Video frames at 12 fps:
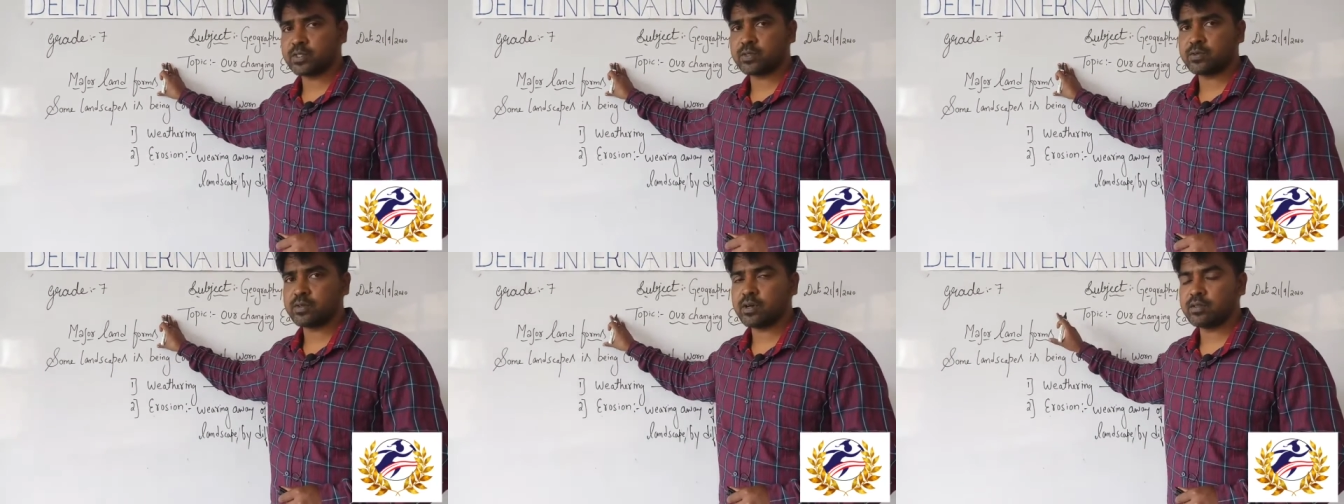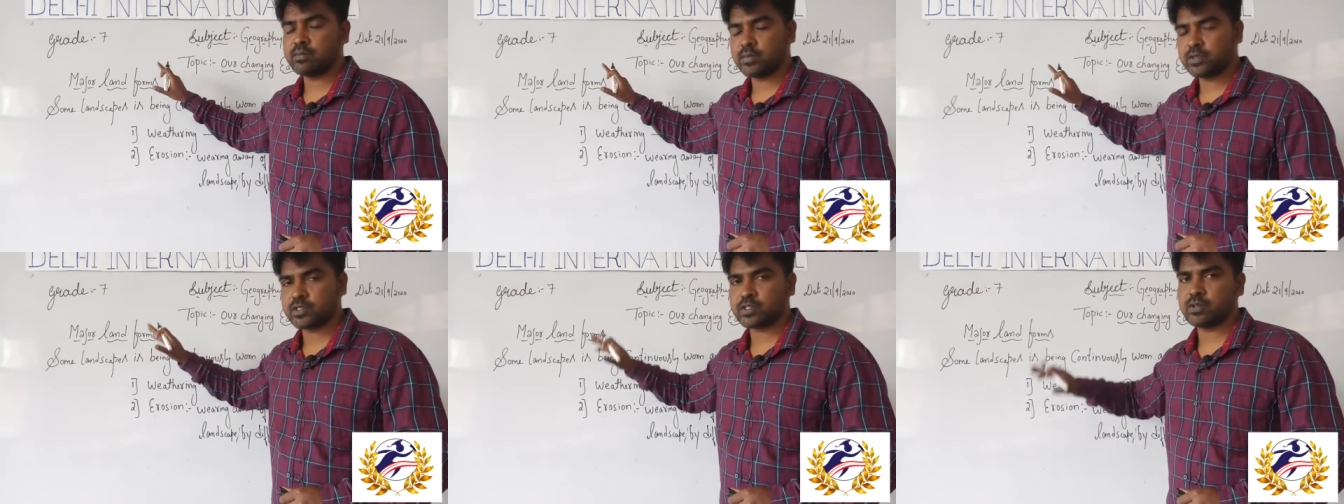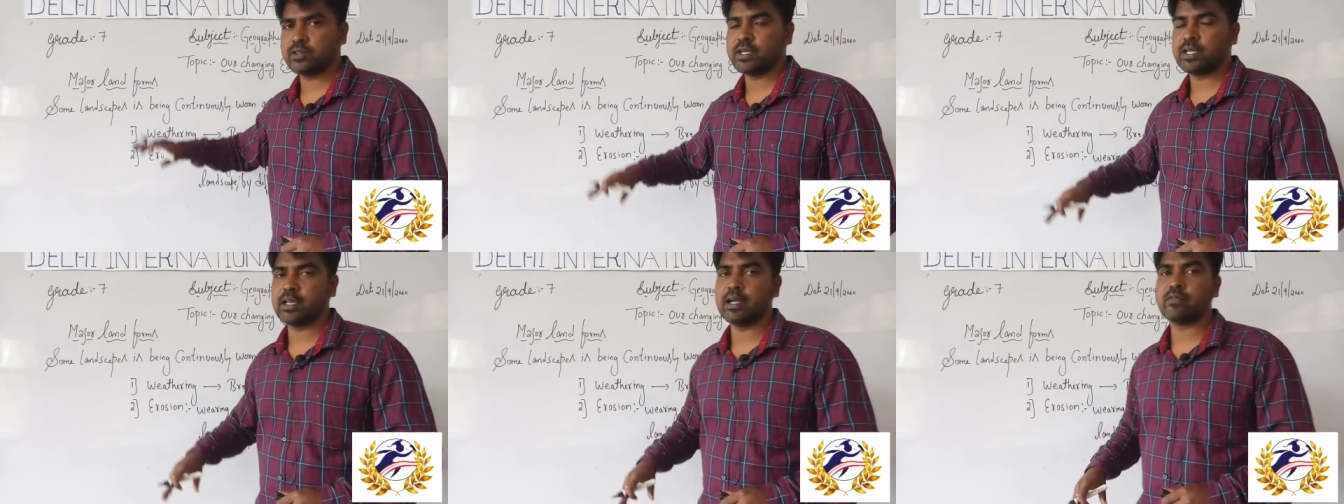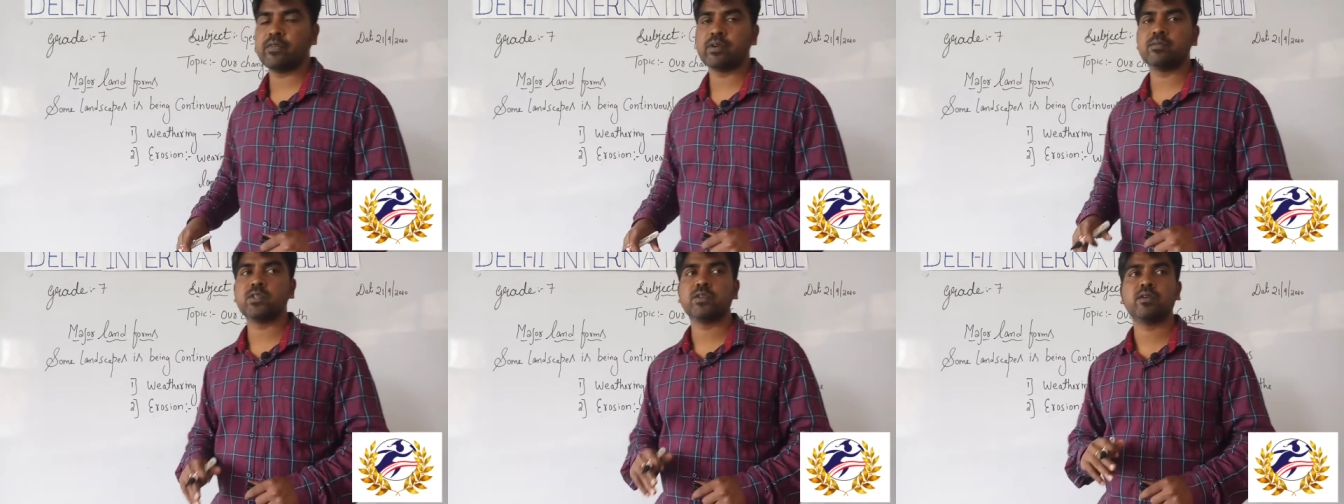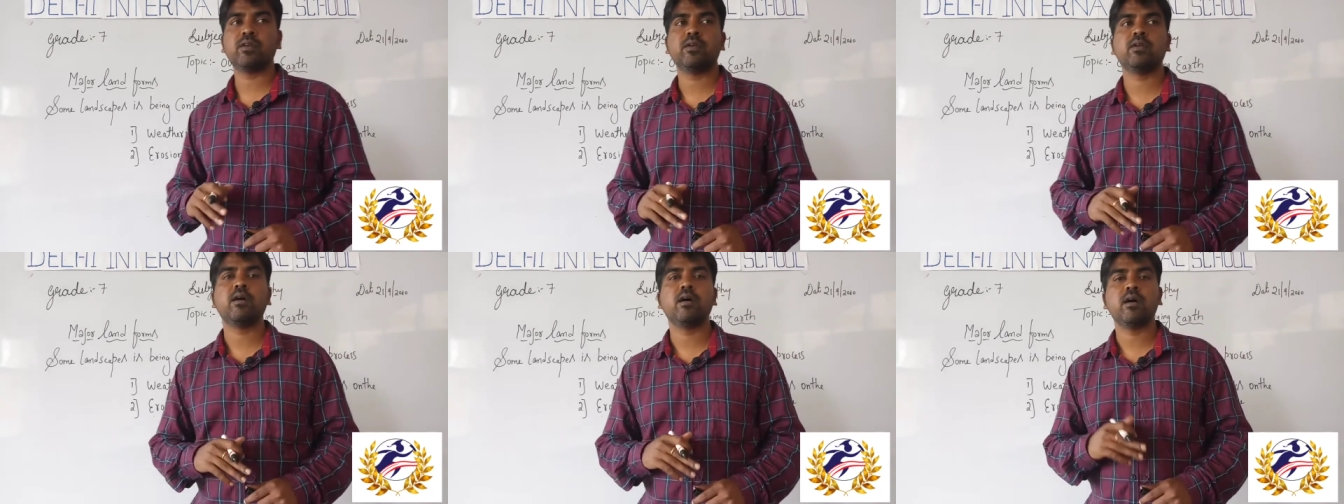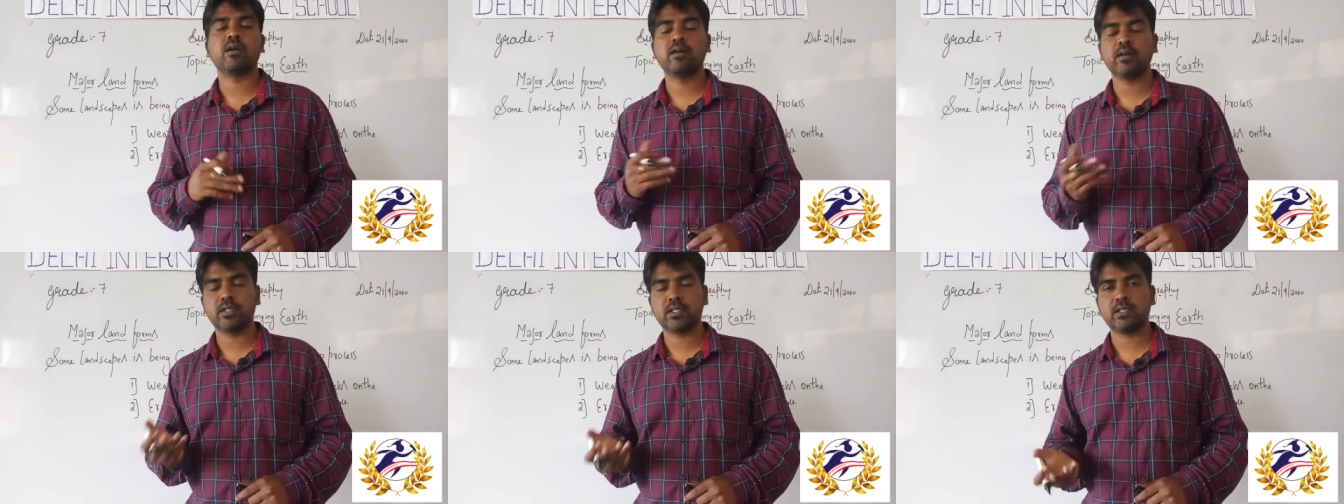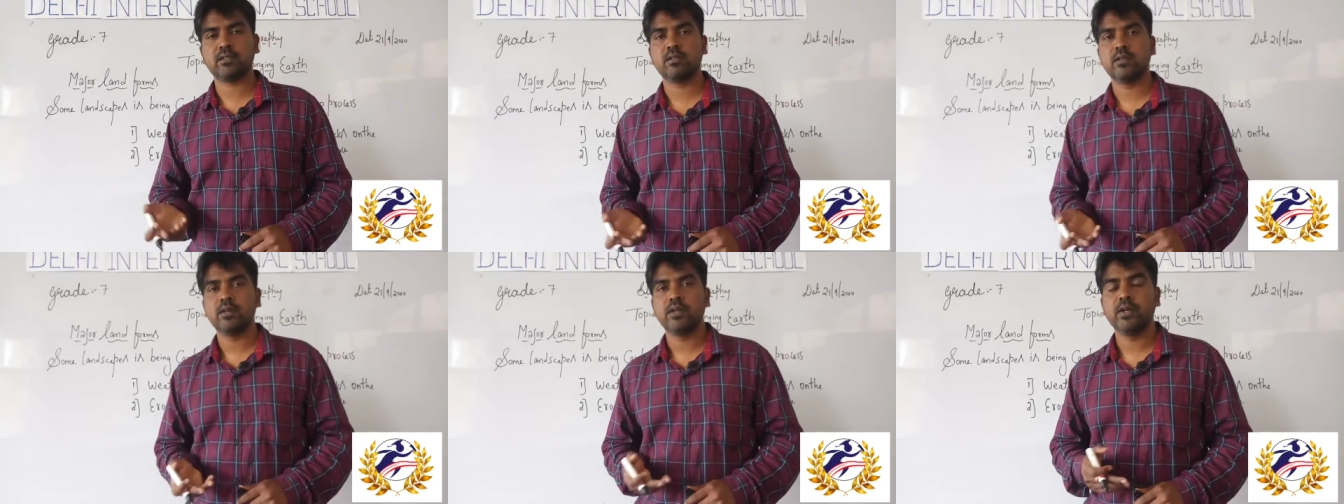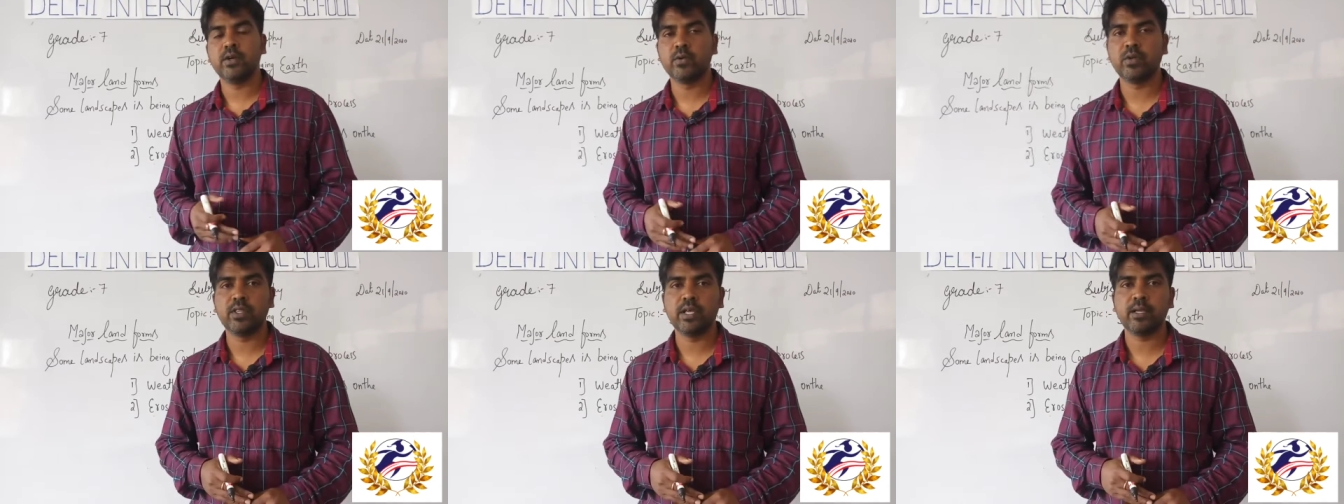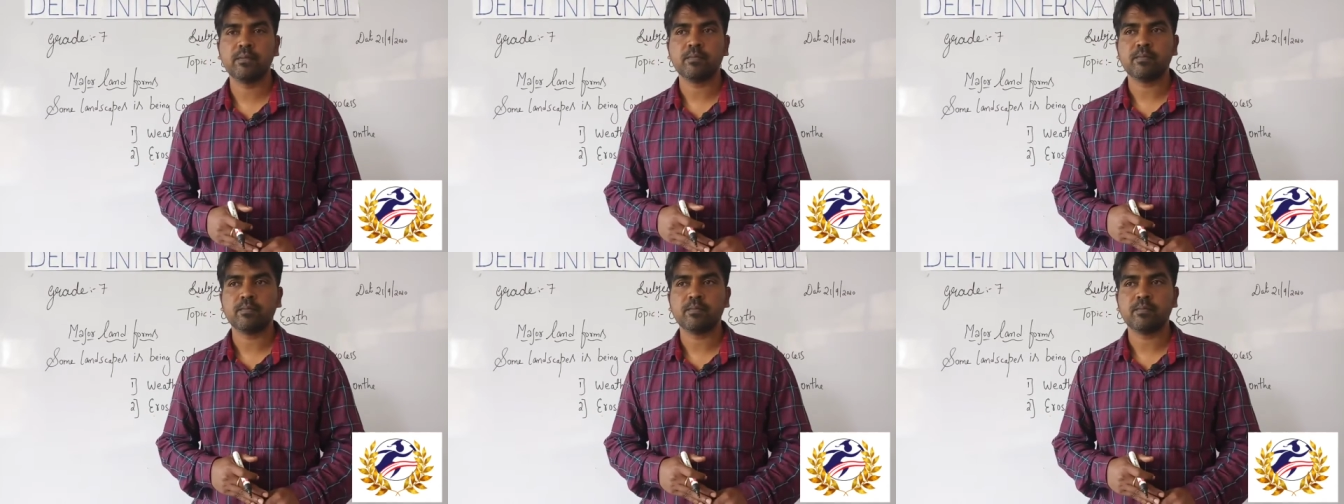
So almost all the landforms occurs due to the